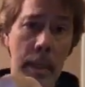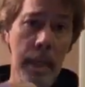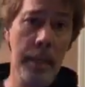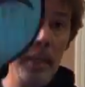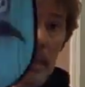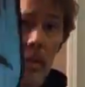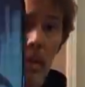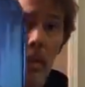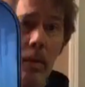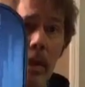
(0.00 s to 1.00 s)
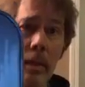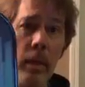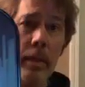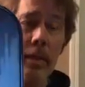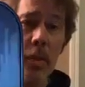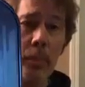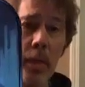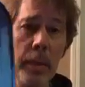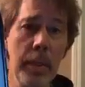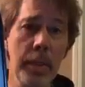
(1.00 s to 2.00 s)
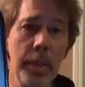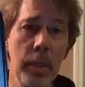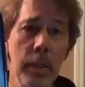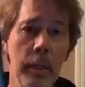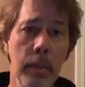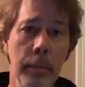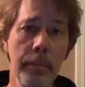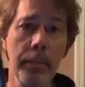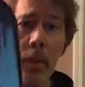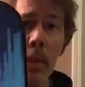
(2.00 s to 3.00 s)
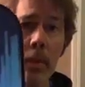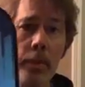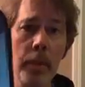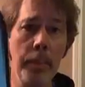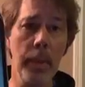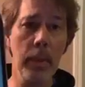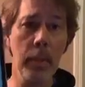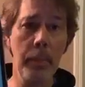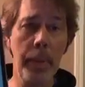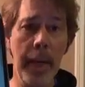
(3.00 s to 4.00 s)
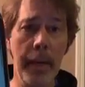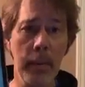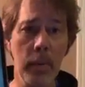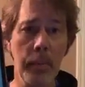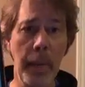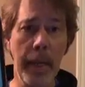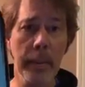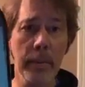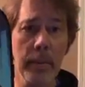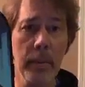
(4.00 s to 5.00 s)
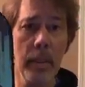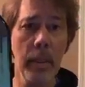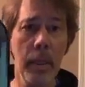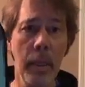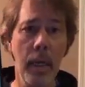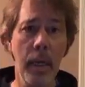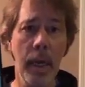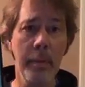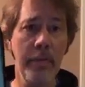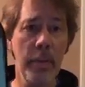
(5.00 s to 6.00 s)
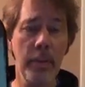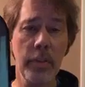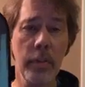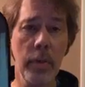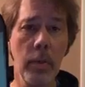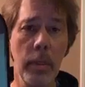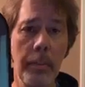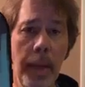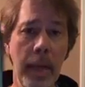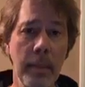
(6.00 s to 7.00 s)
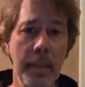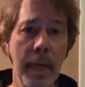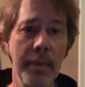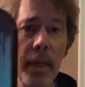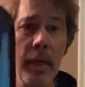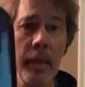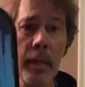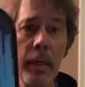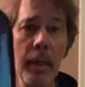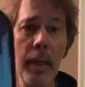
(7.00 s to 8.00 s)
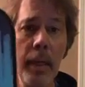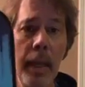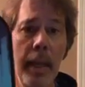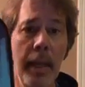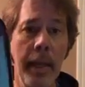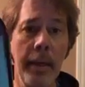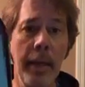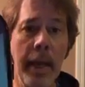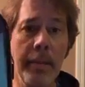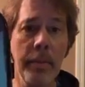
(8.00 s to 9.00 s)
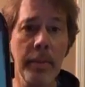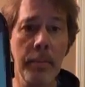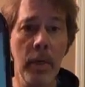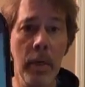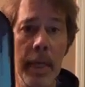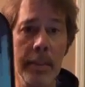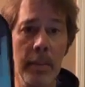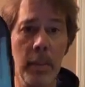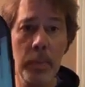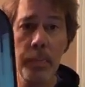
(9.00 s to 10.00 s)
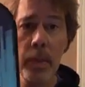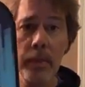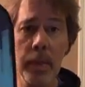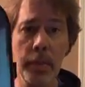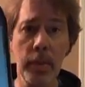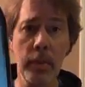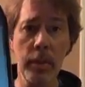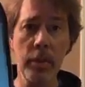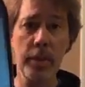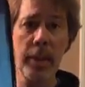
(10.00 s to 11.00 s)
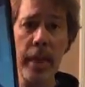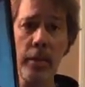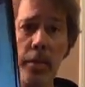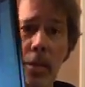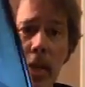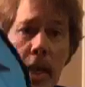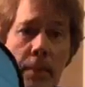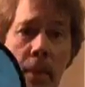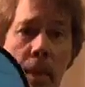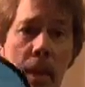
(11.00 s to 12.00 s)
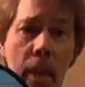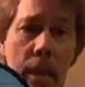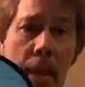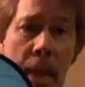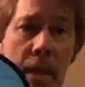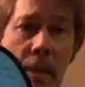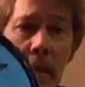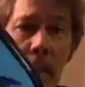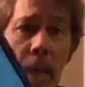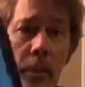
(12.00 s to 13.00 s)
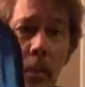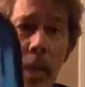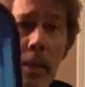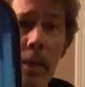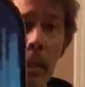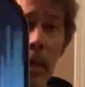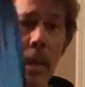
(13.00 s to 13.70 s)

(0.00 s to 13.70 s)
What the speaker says: I mean, all in all, this is pretty much your typical paddle specs. If you just took all the paddles out there and averaged them all out, this is pretty much your standard shape, length, and width.